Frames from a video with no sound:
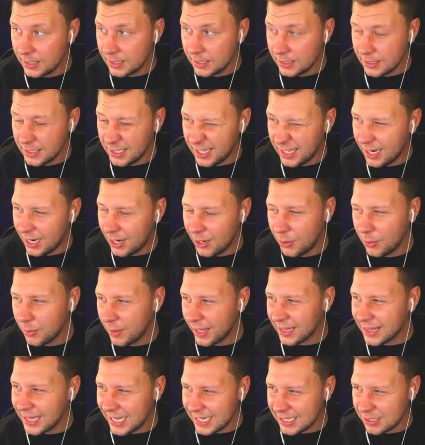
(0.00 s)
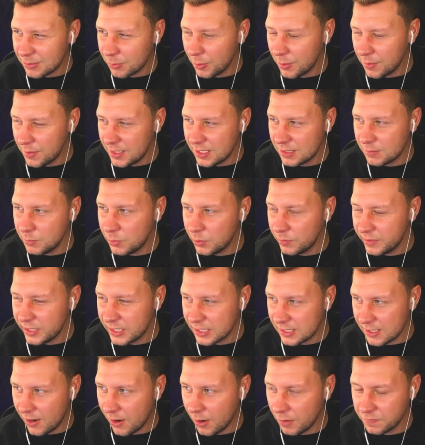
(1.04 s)
You know, like that's where these movies
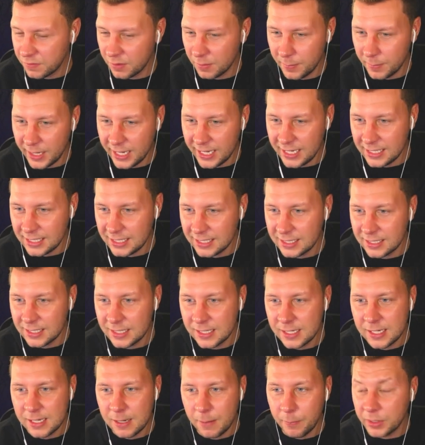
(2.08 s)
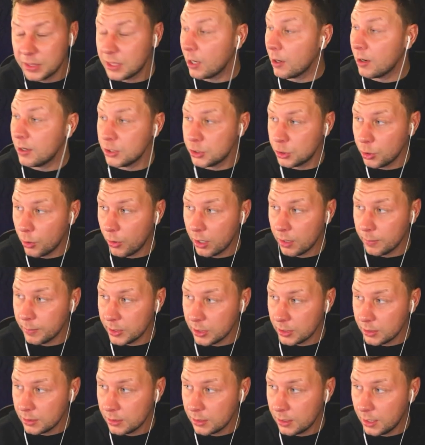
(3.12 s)
are for me. But they're
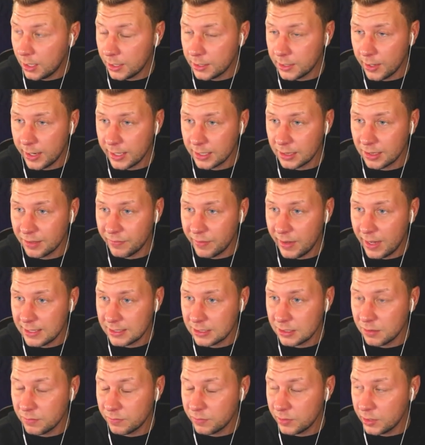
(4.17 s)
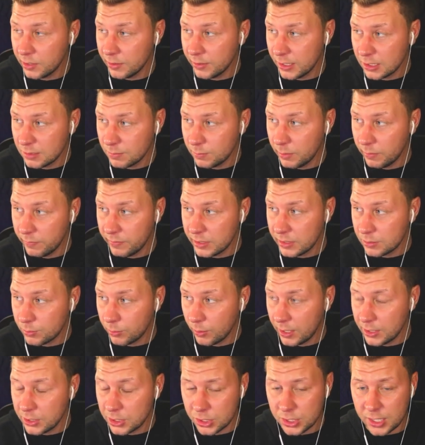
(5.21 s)
enjoyable, unlike the Fast and Furious movies where
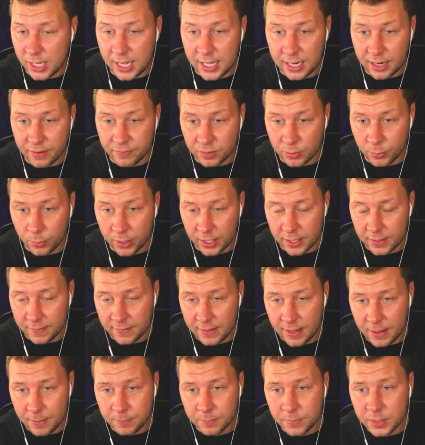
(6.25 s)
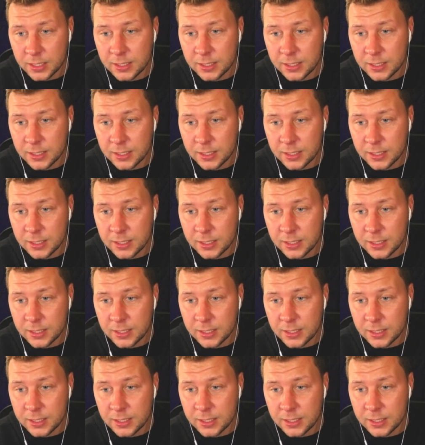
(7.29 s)
I just hate everyone in them.